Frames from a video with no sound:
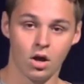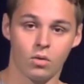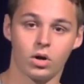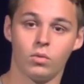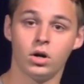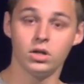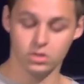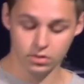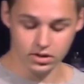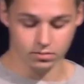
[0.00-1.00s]
What I want to
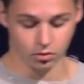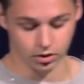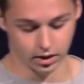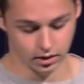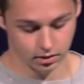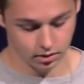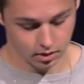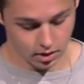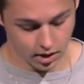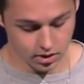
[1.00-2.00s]
do this morning
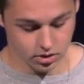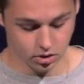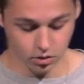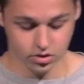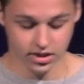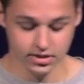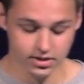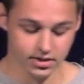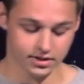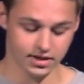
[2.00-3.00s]
is show
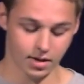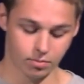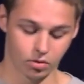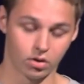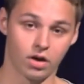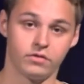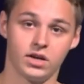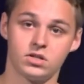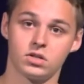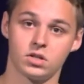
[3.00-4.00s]
Jesus' example of
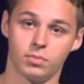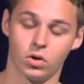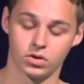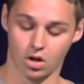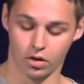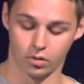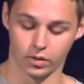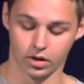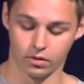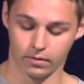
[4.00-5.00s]
each of the spokes on the
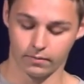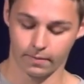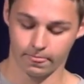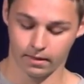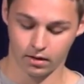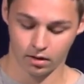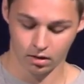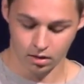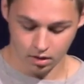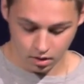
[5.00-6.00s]
wheel.
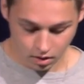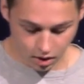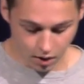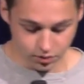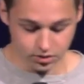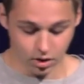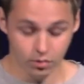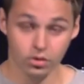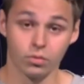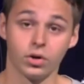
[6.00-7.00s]
I will start
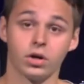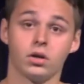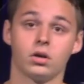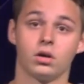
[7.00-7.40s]
with the word,